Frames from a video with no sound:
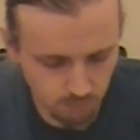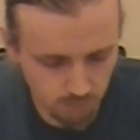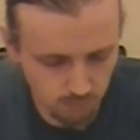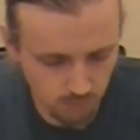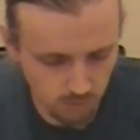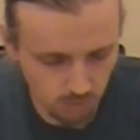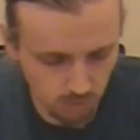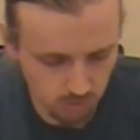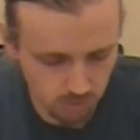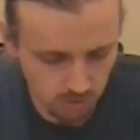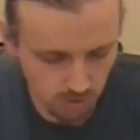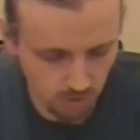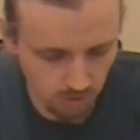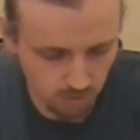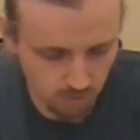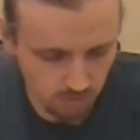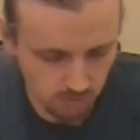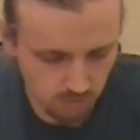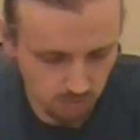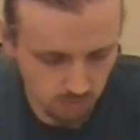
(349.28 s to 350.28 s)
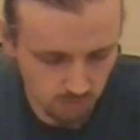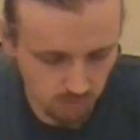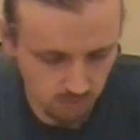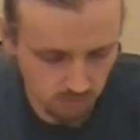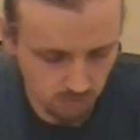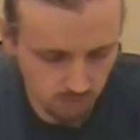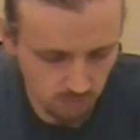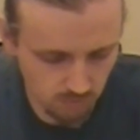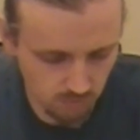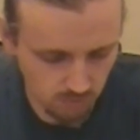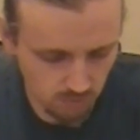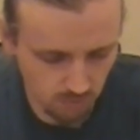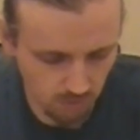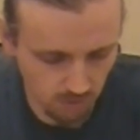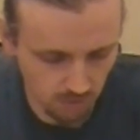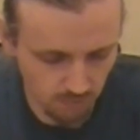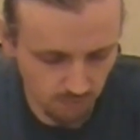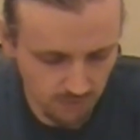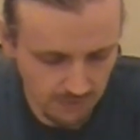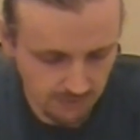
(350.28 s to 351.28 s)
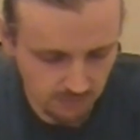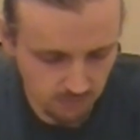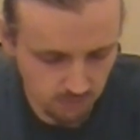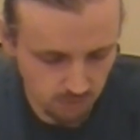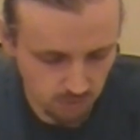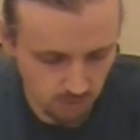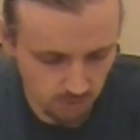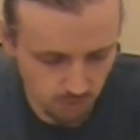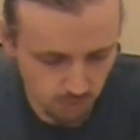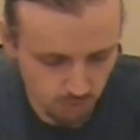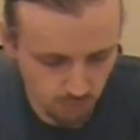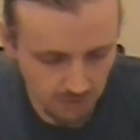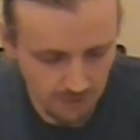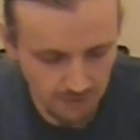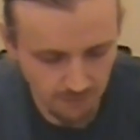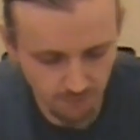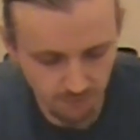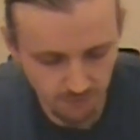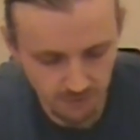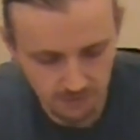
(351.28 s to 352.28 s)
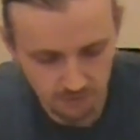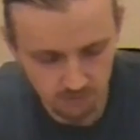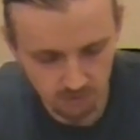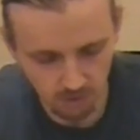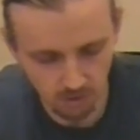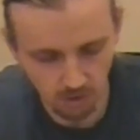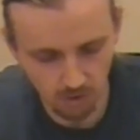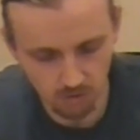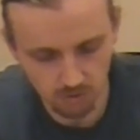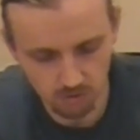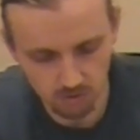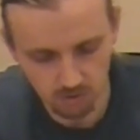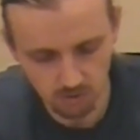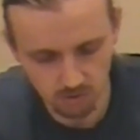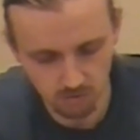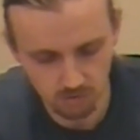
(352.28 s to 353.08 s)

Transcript: goes on, events sort of drive things along.